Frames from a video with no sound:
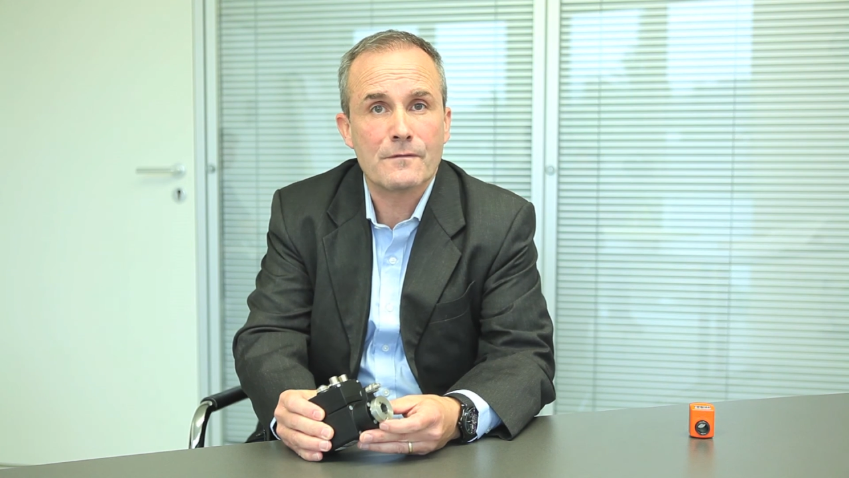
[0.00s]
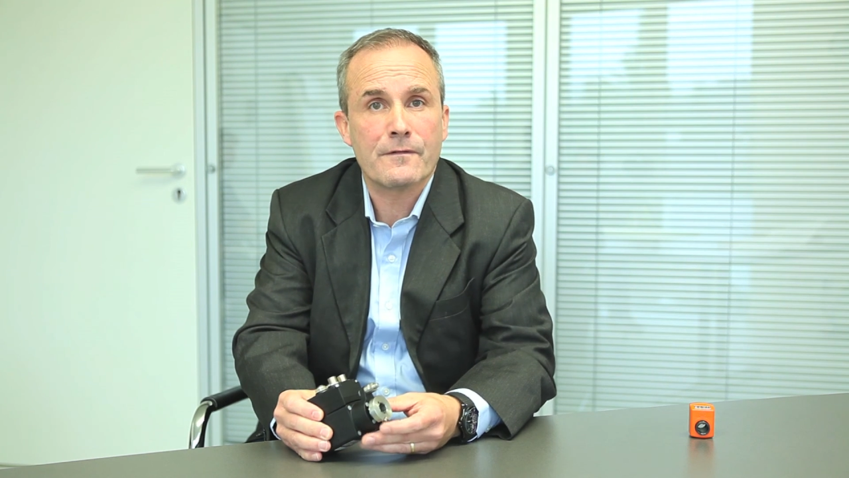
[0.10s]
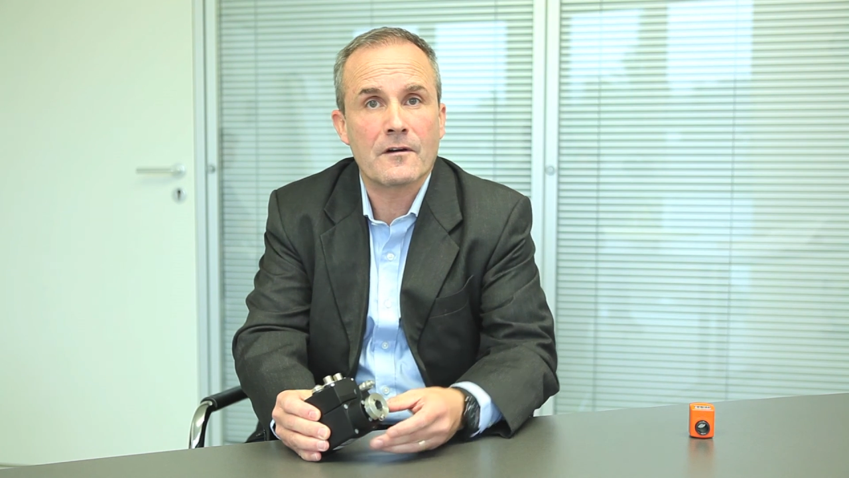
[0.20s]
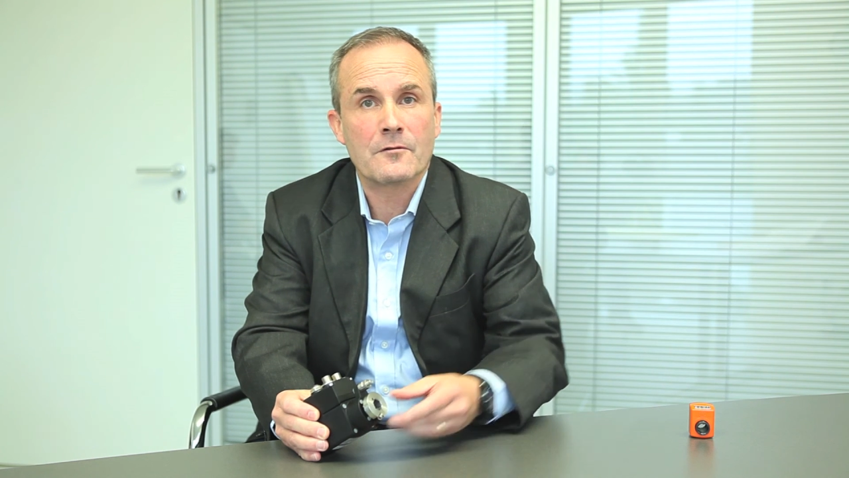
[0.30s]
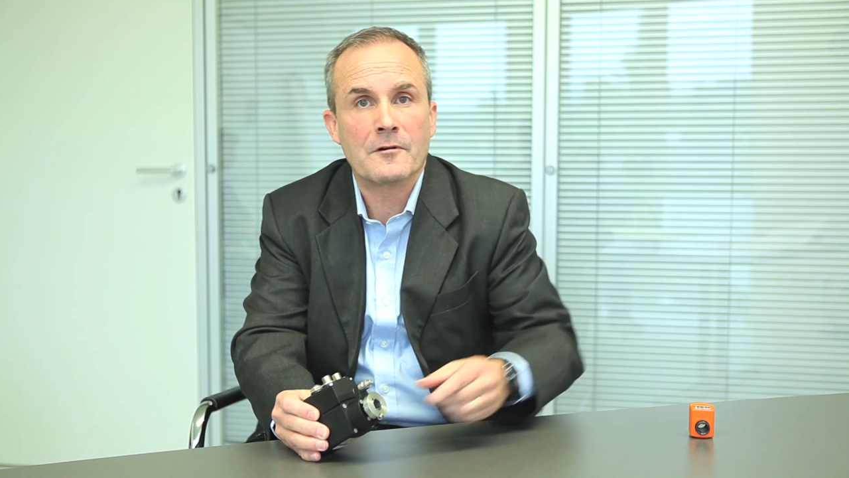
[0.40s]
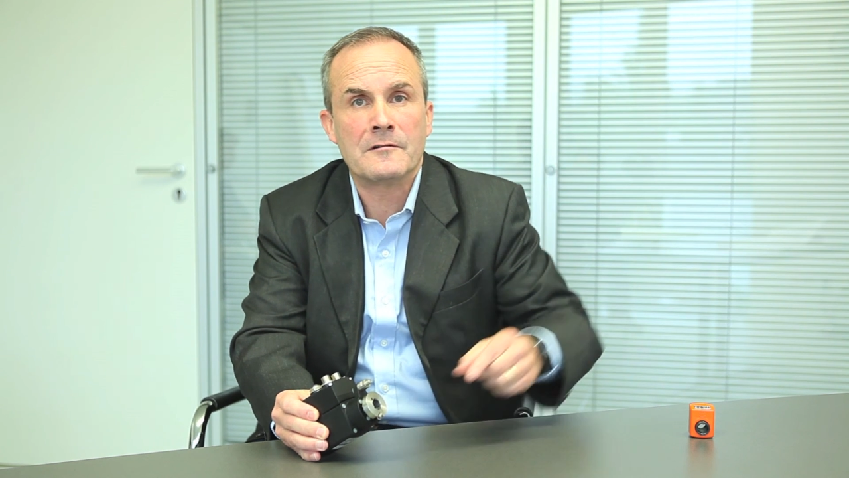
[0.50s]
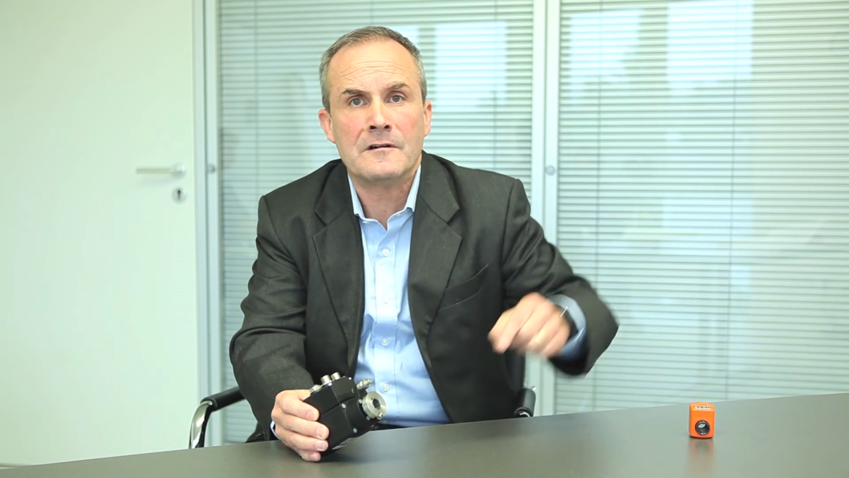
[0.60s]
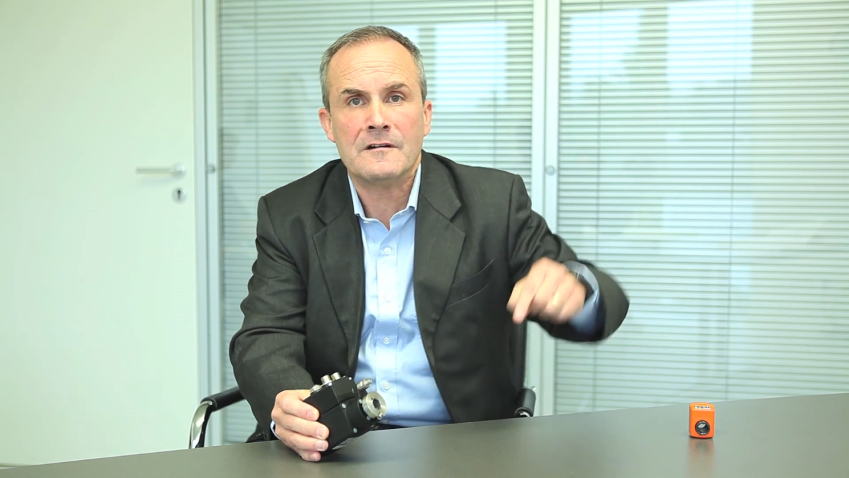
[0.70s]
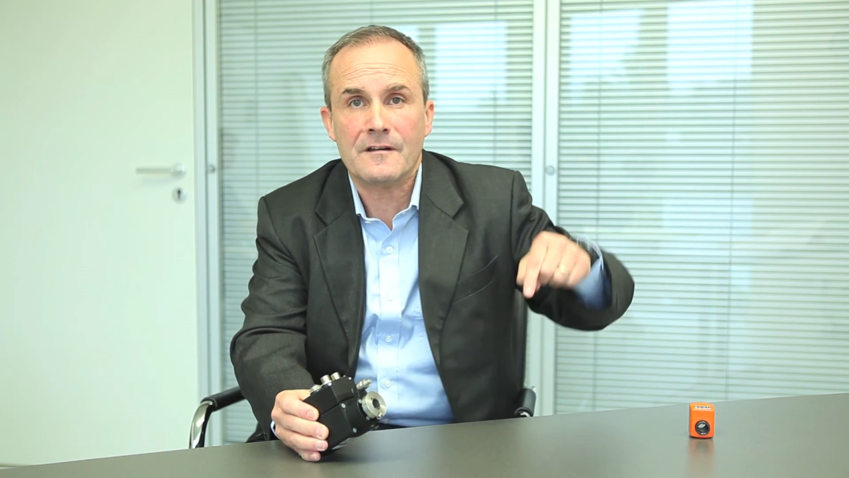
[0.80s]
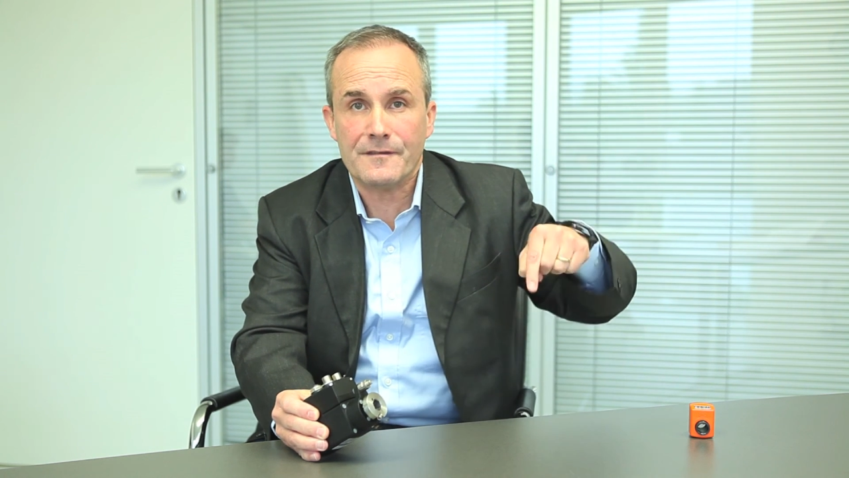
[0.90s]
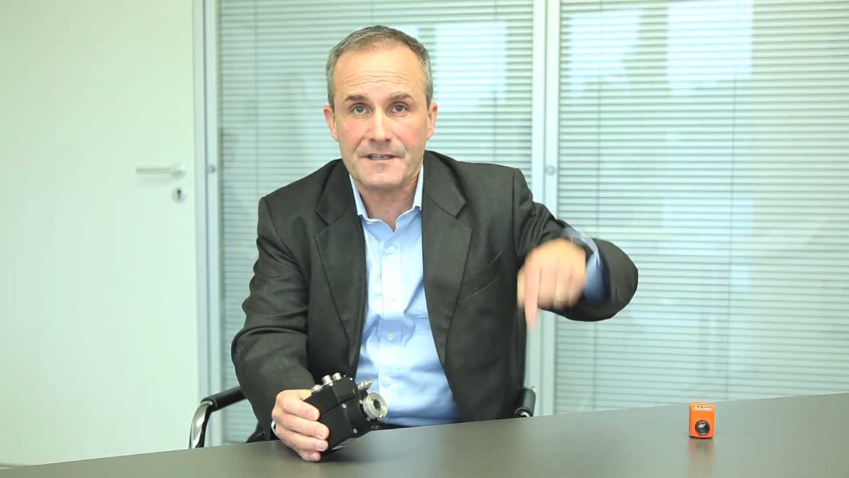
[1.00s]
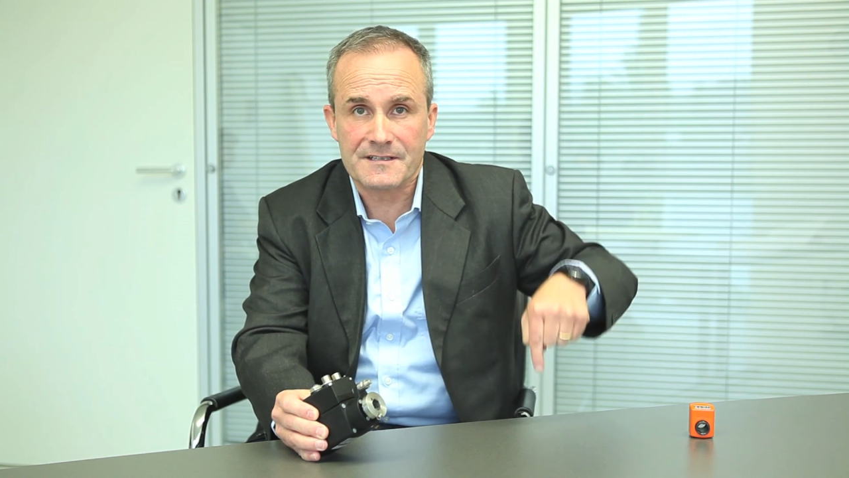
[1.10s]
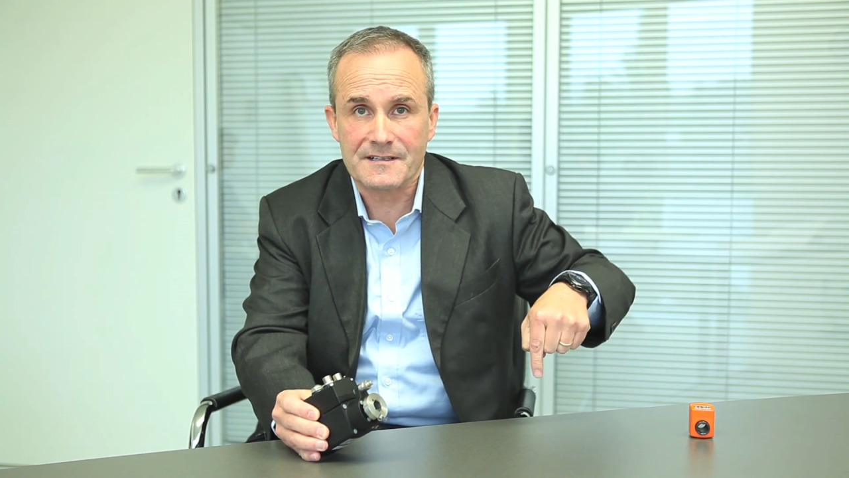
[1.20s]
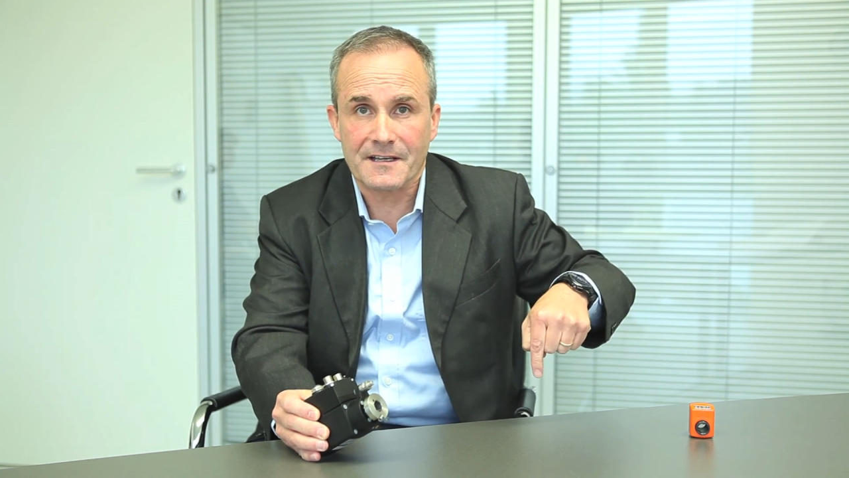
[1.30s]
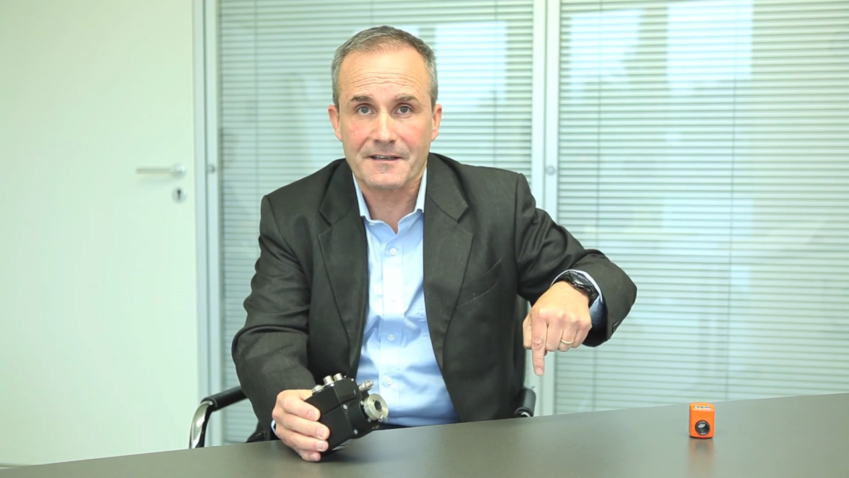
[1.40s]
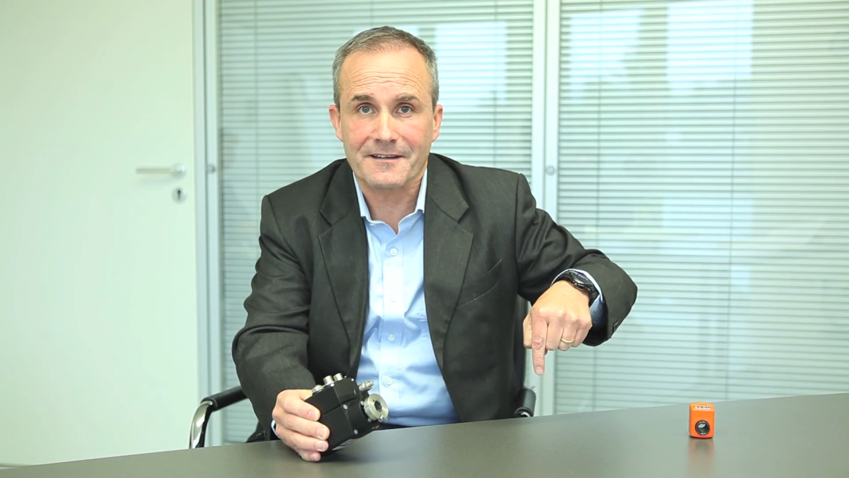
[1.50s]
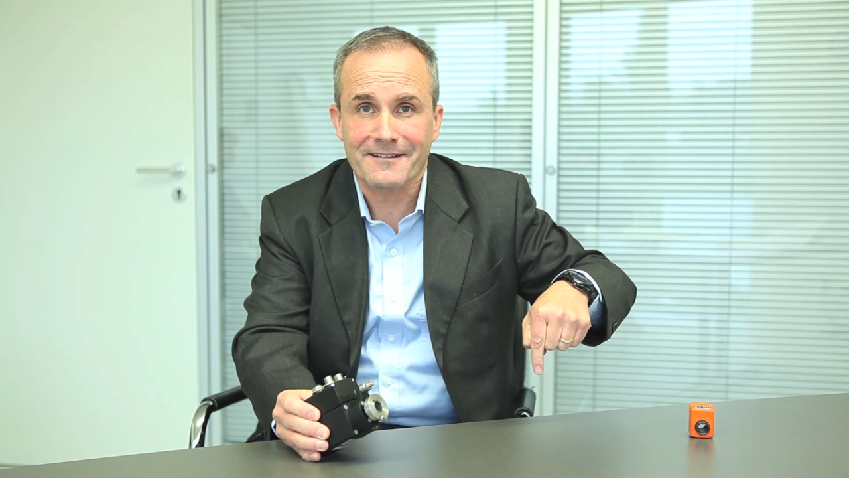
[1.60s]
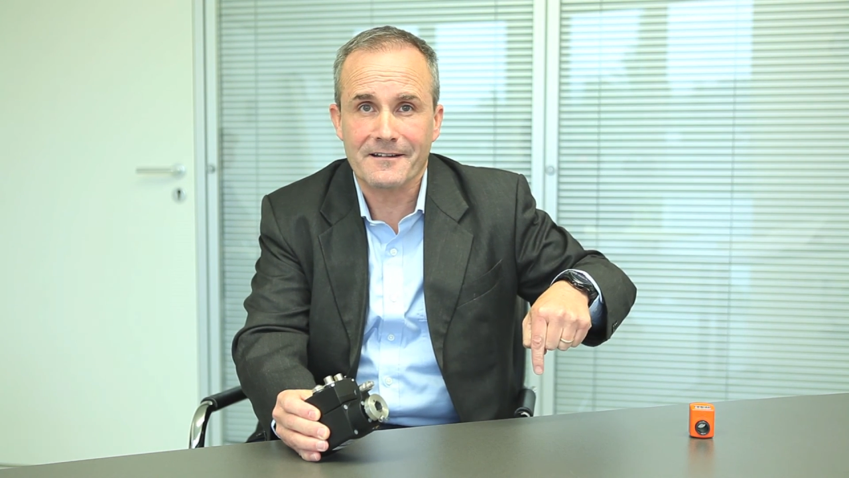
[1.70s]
follow this link.